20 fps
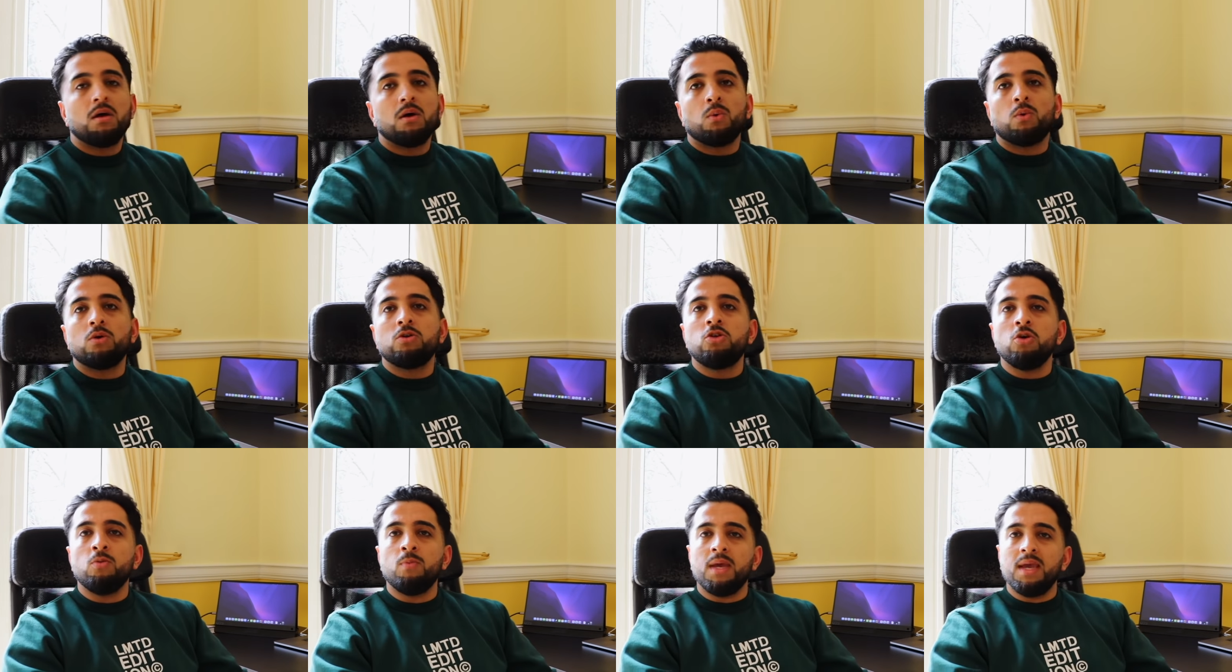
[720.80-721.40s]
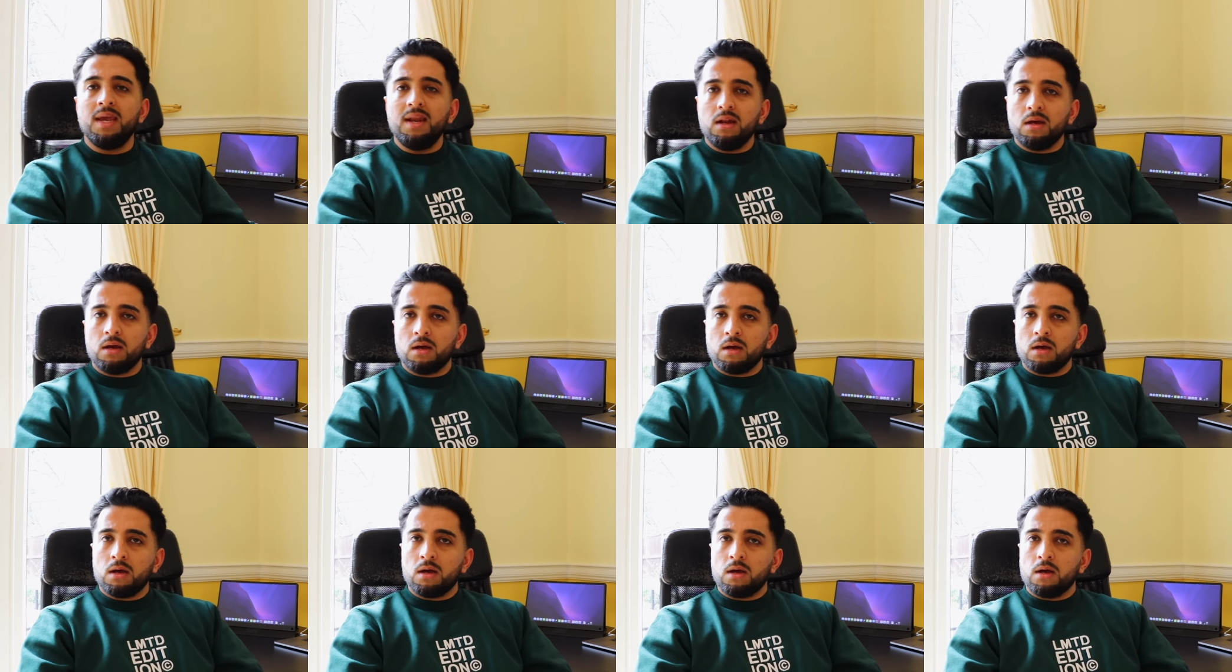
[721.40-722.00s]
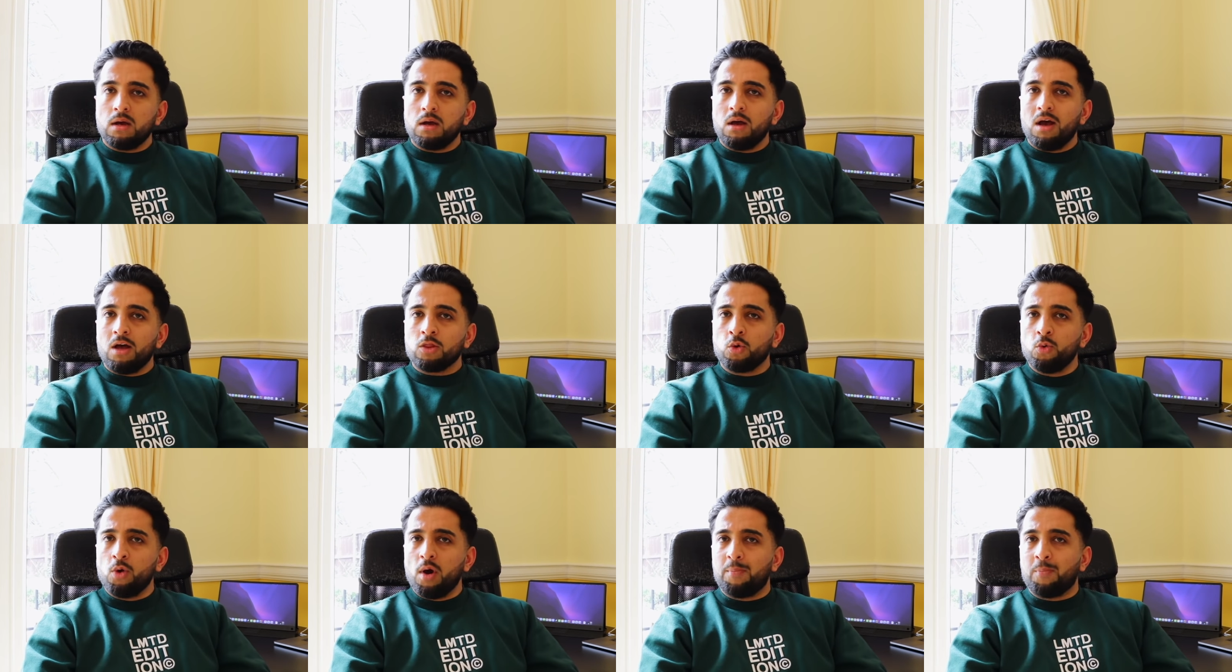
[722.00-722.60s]
What do you mean?
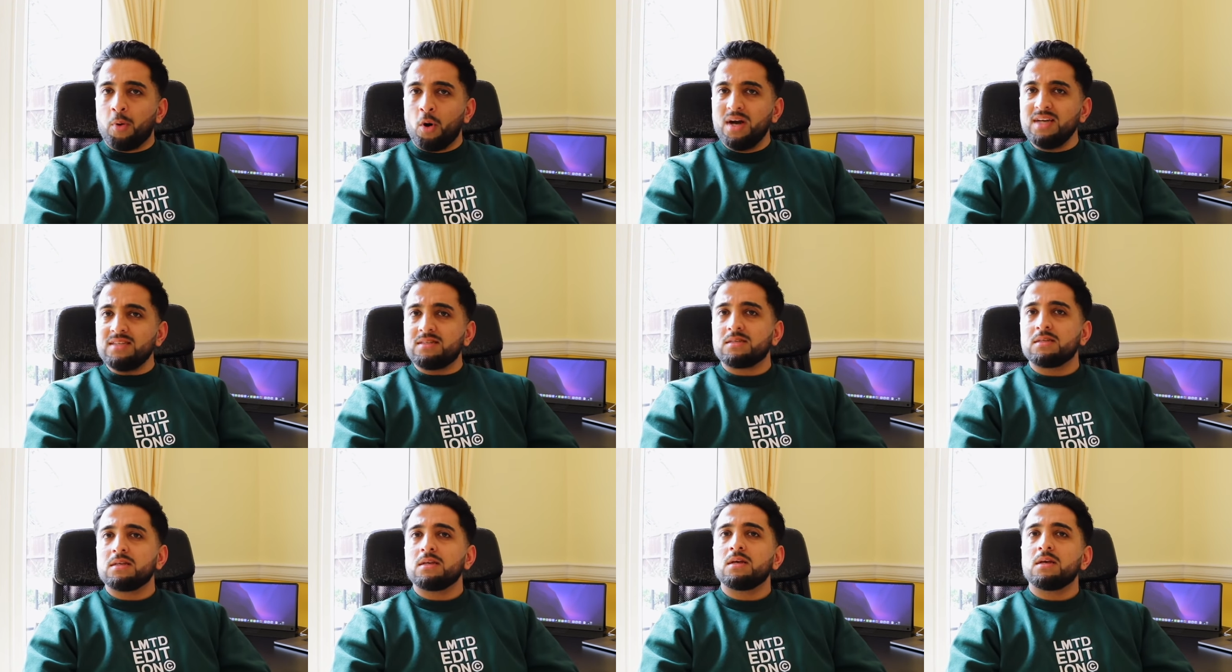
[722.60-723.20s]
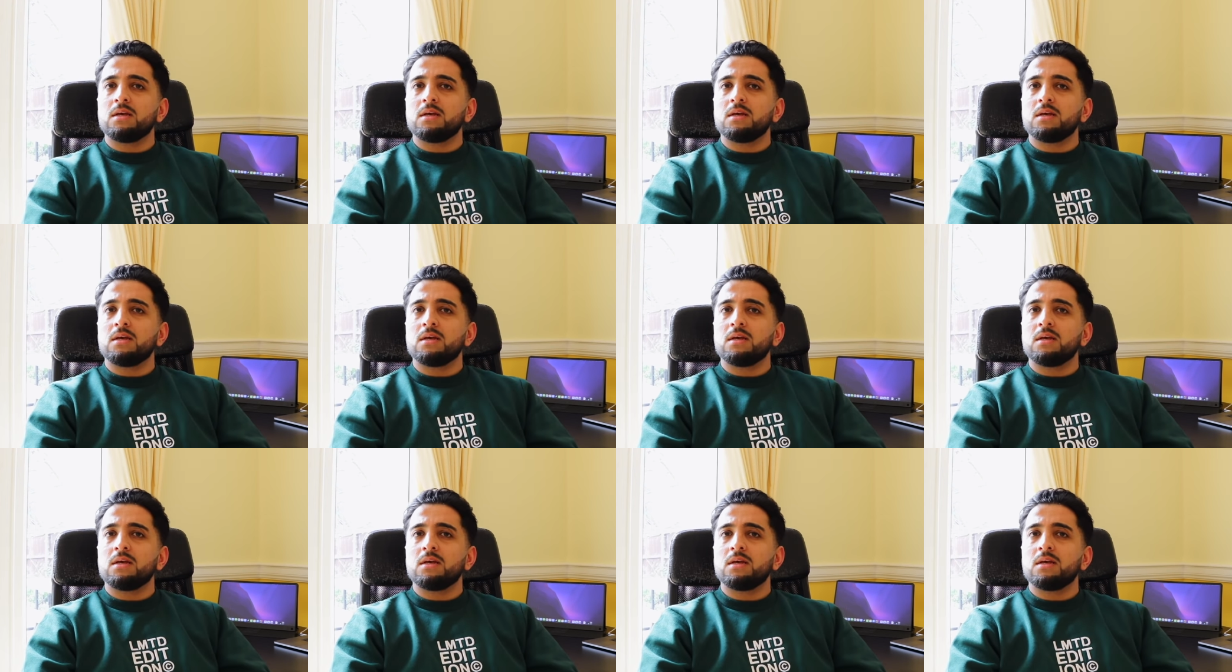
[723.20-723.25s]
To your boys?